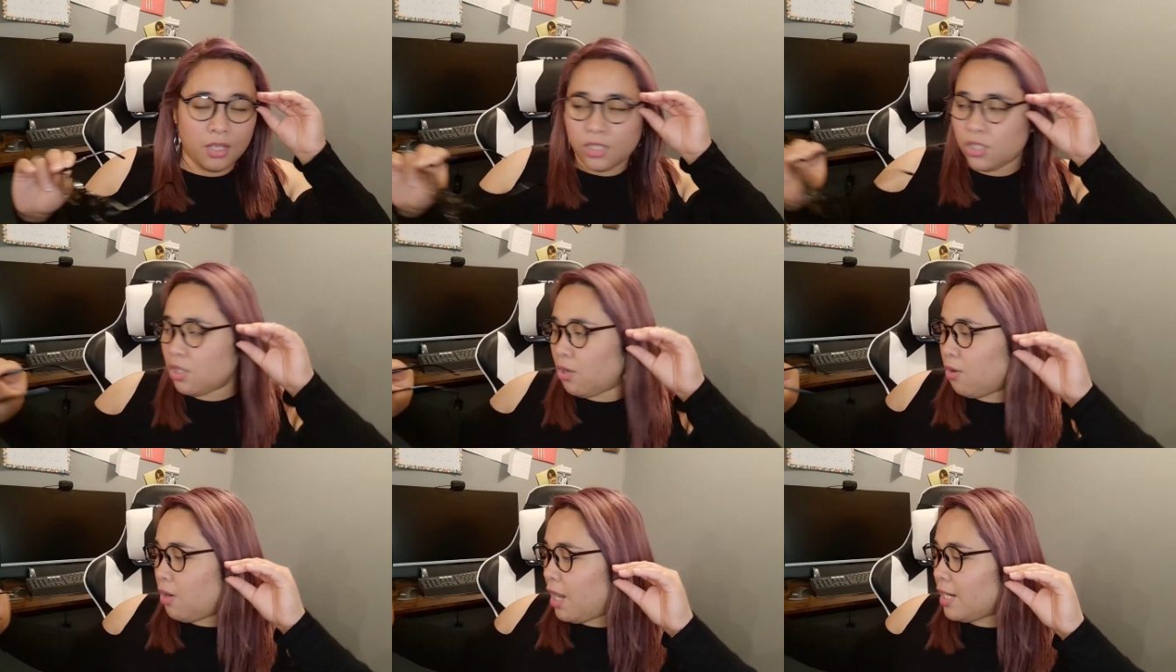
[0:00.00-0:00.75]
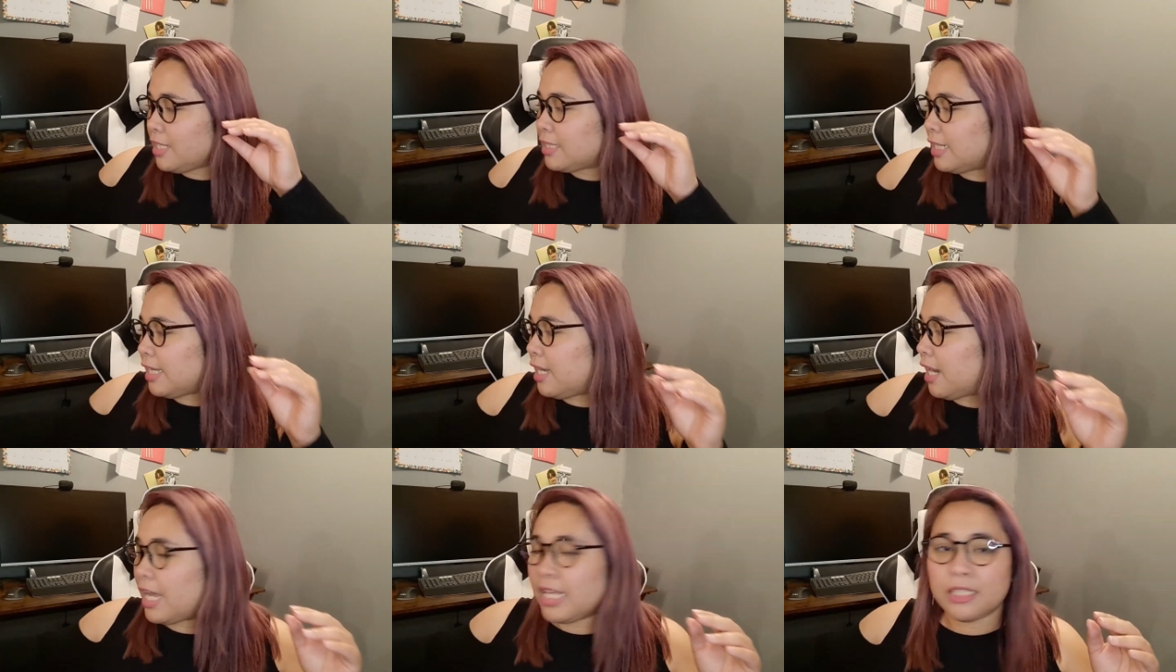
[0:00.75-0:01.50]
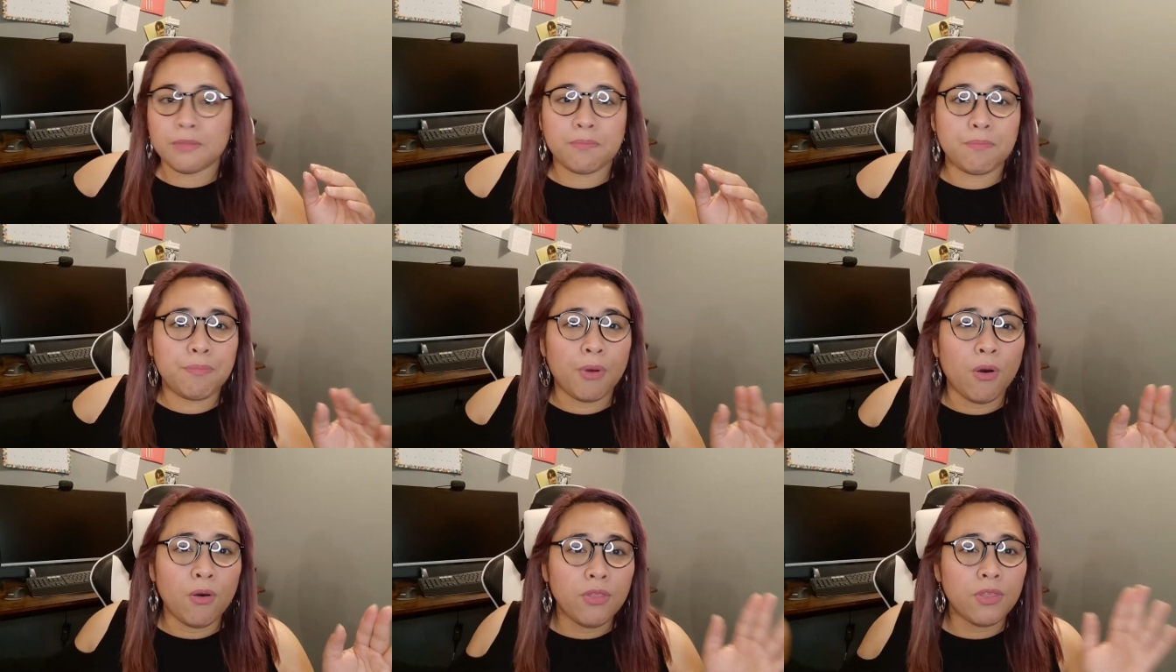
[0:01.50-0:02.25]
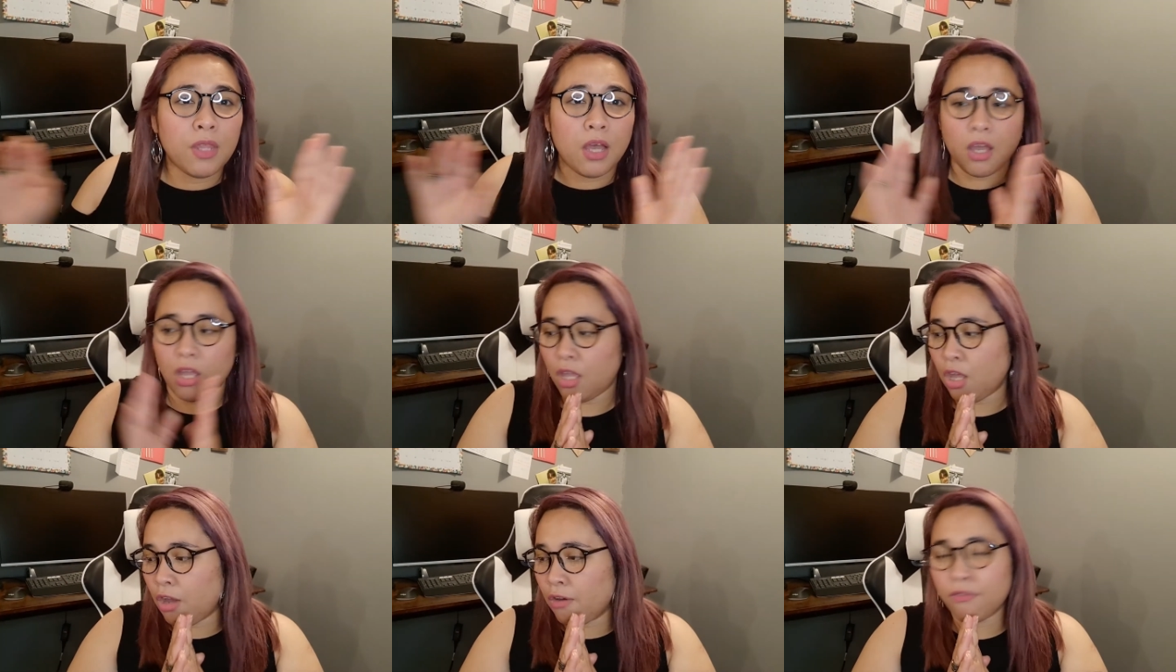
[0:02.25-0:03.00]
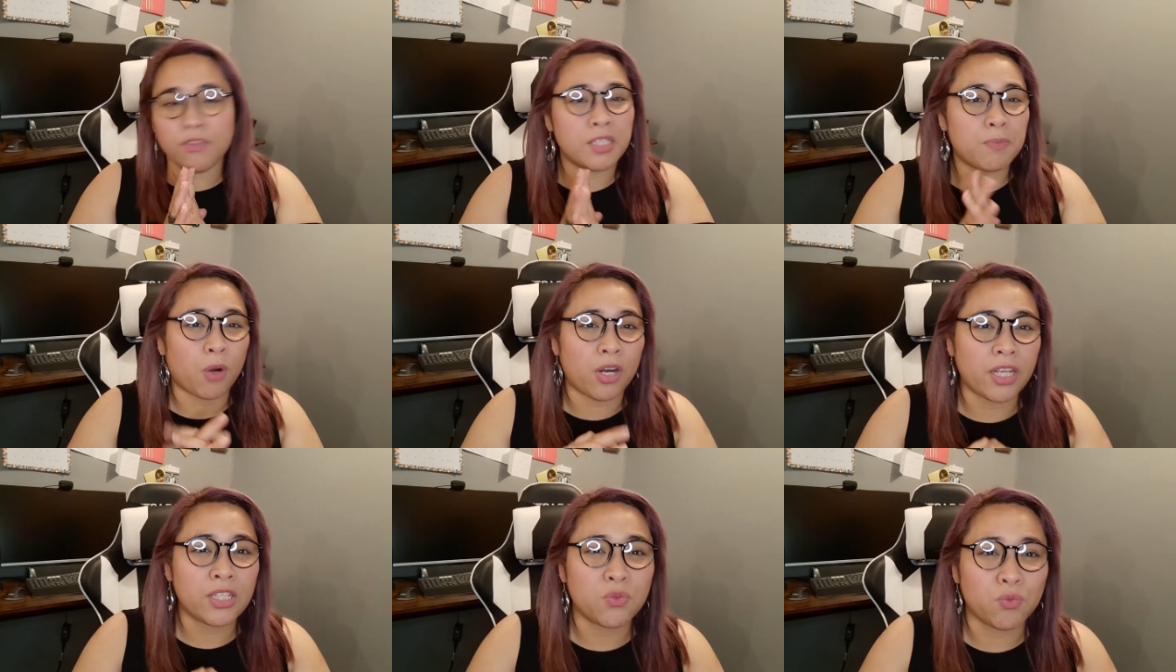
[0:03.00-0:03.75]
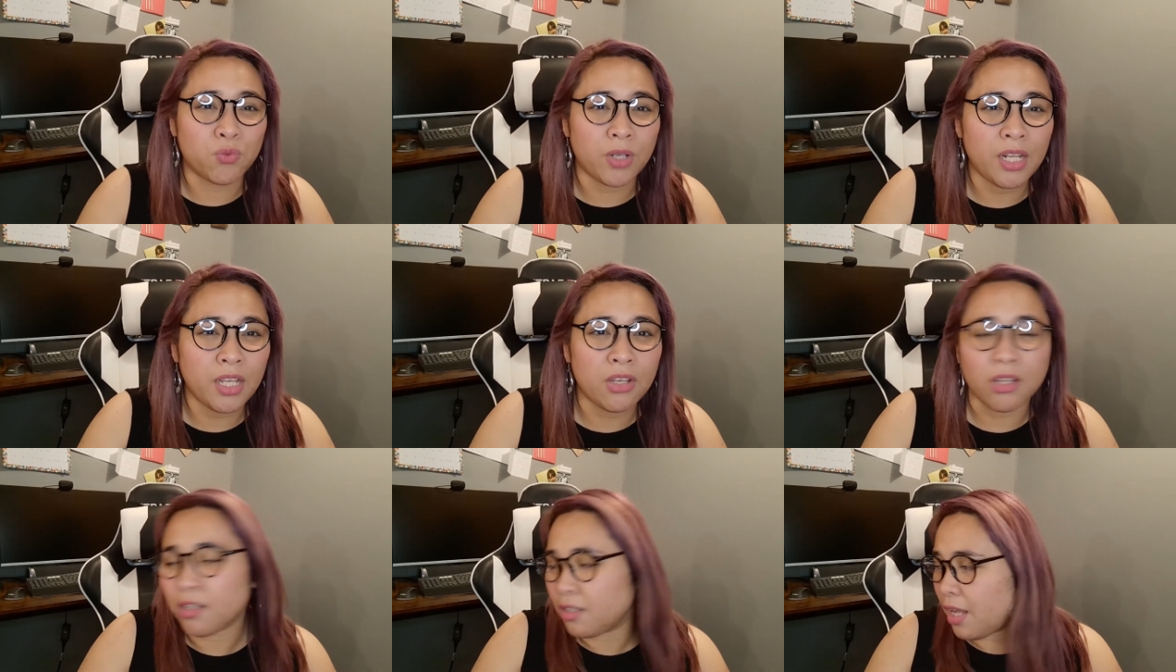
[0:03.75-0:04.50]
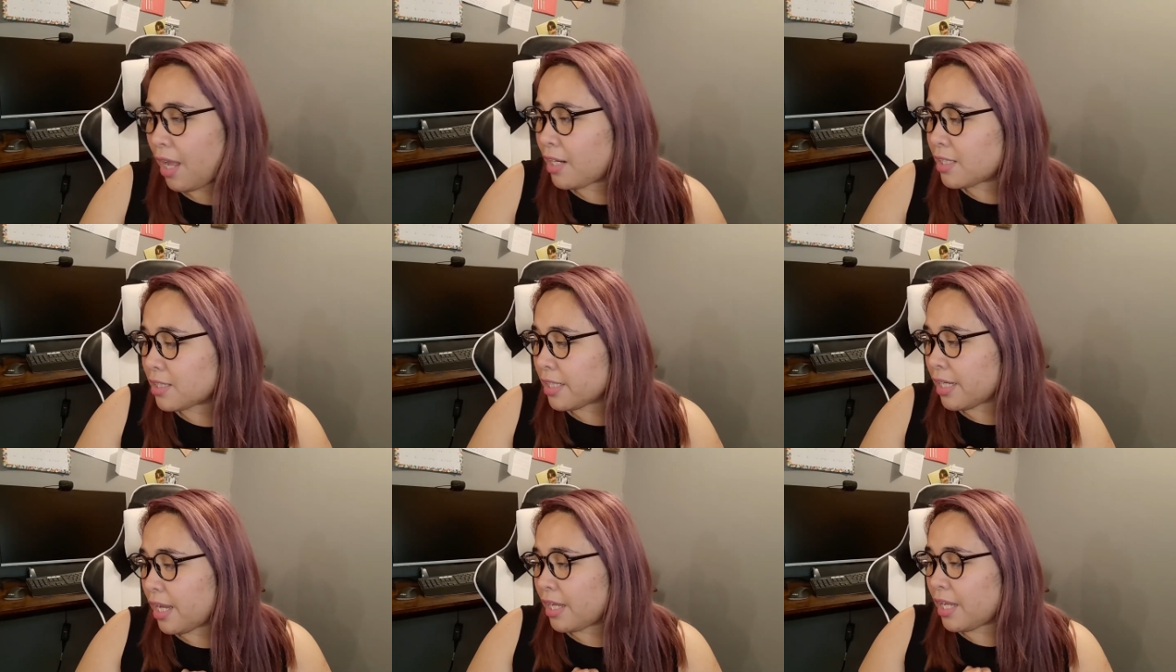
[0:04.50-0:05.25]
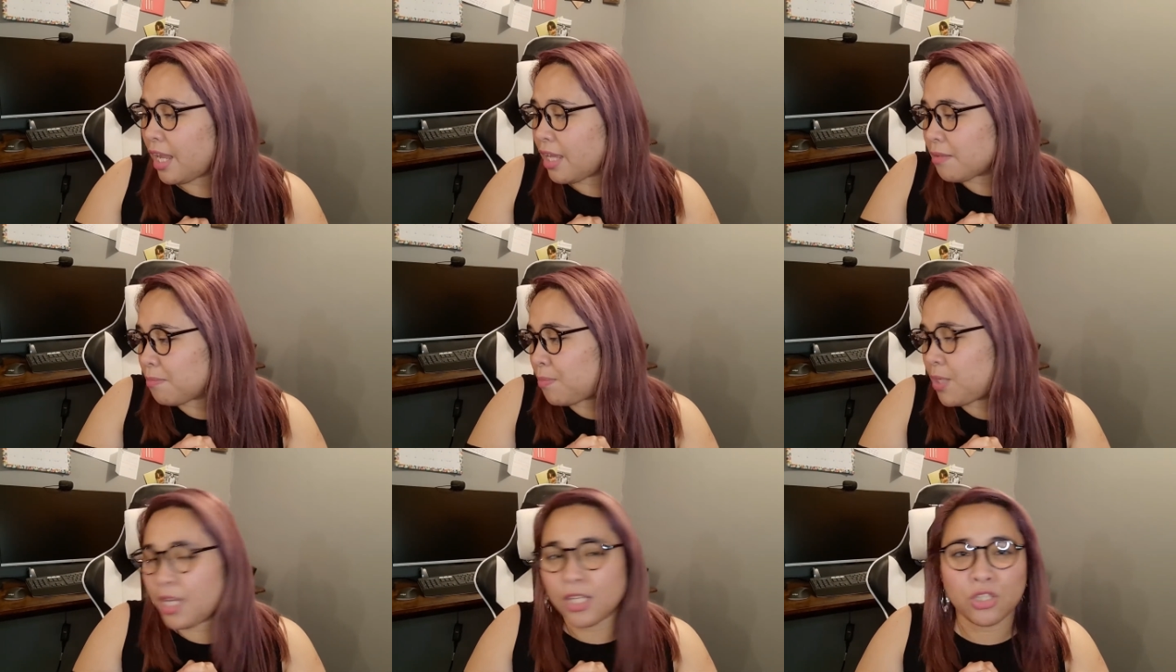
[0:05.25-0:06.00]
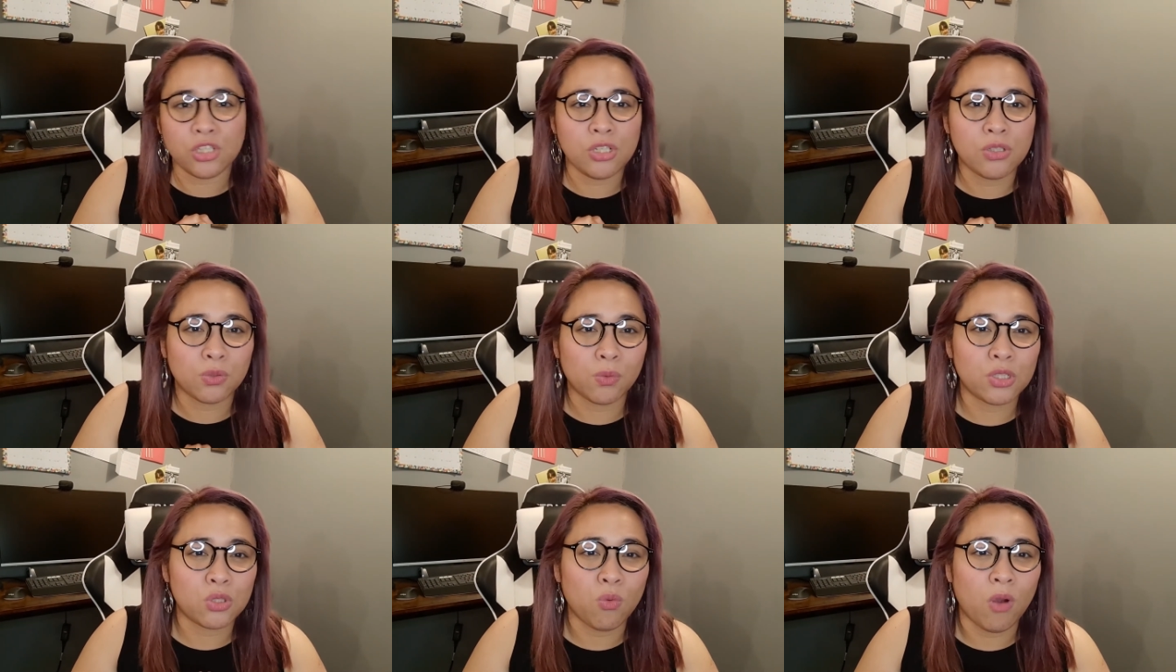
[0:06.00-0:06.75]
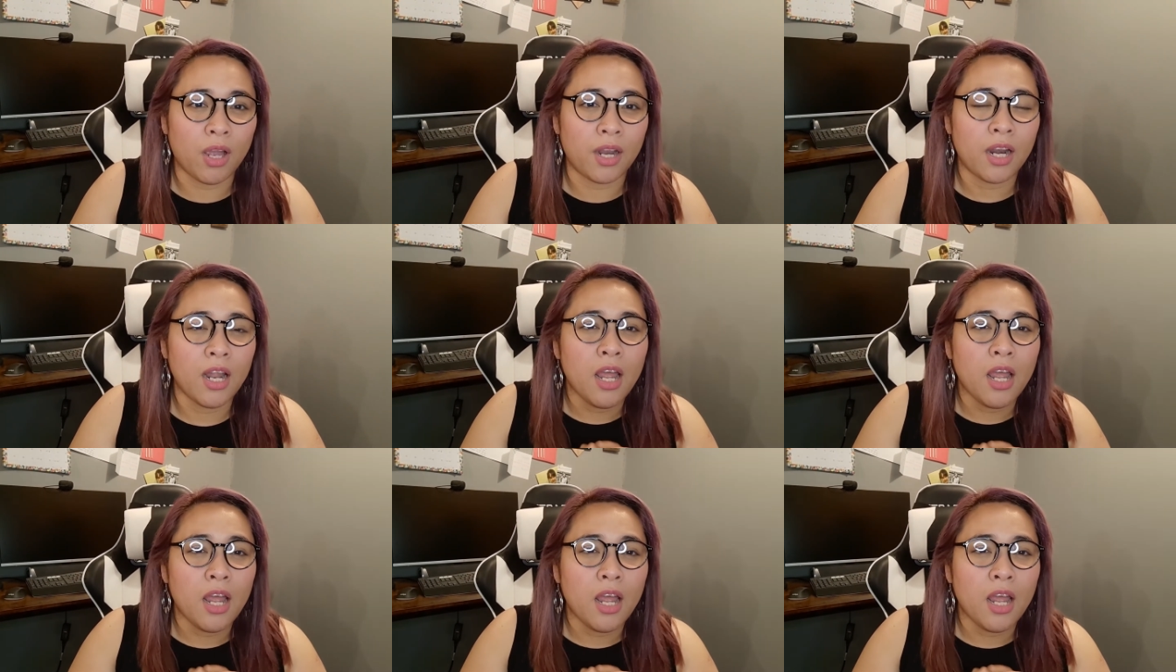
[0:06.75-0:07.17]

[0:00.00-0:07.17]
So honestly guys, both of this product is really good. Honestly, I can't pick and choose which one.